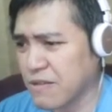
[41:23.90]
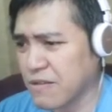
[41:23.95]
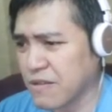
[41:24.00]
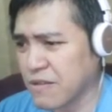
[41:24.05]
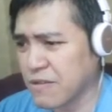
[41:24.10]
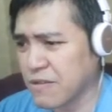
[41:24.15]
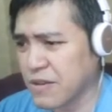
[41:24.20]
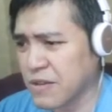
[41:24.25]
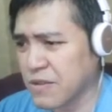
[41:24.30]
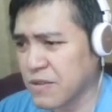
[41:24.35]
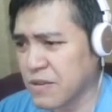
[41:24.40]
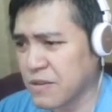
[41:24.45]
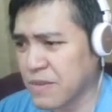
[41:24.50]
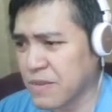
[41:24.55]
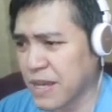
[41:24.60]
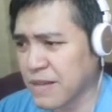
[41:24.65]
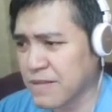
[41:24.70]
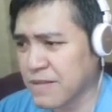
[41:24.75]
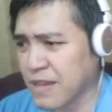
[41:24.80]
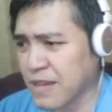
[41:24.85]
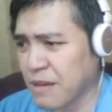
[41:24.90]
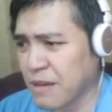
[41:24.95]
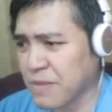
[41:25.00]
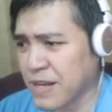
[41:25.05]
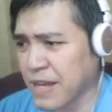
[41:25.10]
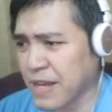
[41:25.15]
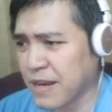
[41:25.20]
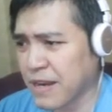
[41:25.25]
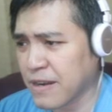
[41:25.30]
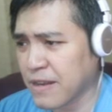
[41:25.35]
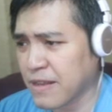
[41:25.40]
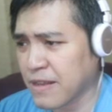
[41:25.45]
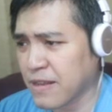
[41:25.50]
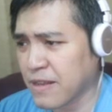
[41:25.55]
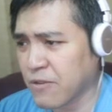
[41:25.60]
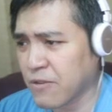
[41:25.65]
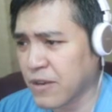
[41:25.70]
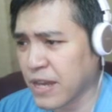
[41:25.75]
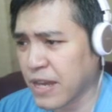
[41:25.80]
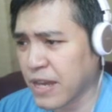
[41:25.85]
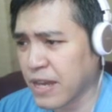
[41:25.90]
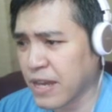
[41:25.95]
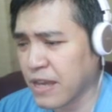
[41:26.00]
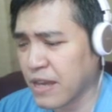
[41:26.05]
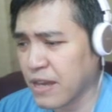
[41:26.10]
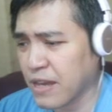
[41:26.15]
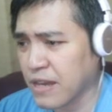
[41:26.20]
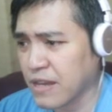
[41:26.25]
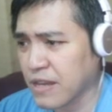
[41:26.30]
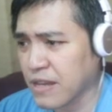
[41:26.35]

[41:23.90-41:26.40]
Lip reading: Creature remains, sample candidate. Okay.